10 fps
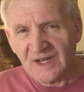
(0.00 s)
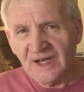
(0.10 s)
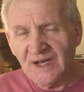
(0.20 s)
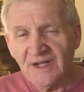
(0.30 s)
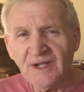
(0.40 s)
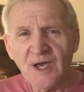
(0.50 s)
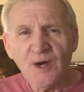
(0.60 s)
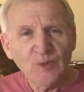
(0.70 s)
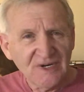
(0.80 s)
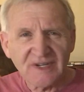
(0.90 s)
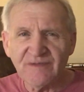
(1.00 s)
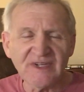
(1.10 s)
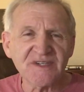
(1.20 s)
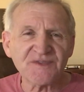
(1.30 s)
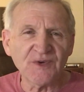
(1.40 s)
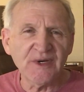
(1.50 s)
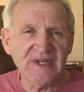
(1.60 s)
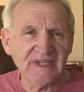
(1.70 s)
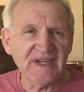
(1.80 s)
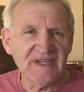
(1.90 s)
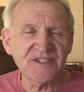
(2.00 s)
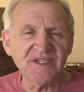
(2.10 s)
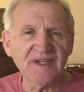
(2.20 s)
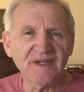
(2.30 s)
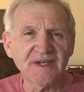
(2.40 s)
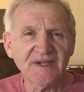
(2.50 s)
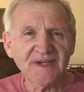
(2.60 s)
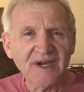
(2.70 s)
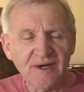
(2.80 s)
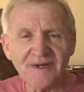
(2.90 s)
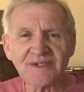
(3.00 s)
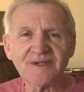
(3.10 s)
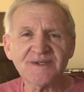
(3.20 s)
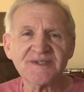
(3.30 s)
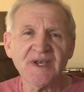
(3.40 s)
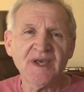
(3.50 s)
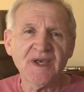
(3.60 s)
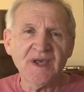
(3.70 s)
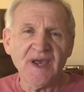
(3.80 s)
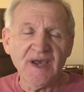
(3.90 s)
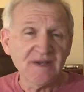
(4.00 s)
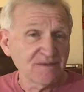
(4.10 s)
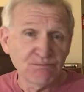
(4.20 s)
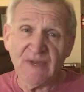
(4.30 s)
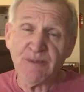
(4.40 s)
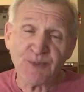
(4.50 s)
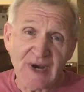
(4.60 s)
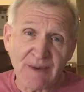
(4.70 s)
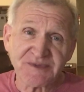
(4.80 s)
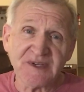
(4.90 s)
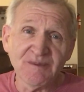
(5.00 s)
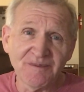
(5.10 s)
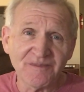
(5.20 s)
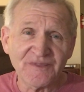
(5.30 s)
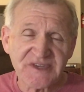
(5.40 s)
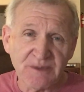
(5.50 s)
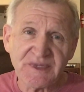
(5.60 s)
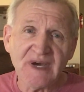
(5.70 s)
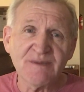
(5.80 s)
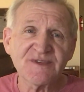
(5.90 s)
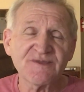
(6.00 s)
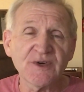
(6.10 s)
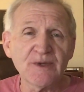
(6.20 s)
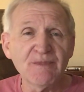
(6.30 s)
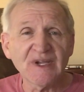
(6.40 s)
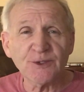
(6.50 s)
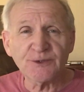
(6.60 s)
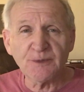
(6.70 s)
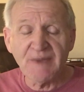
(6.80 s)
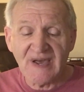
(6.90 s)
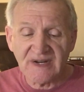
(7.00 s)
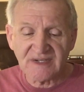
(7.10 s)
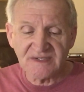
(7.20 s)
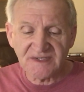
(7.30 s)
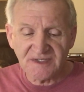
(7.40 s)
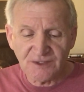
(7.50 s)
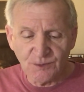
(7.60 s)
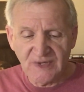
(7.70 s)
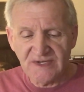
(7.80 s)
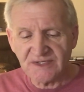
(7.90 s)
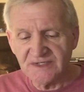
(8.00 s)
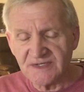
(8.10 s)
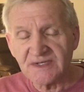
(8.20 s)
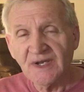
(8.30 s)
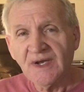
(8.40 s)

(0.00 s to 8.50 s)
And while giving us very engaging characters and may perhaps some sometimes very melodramatic situations,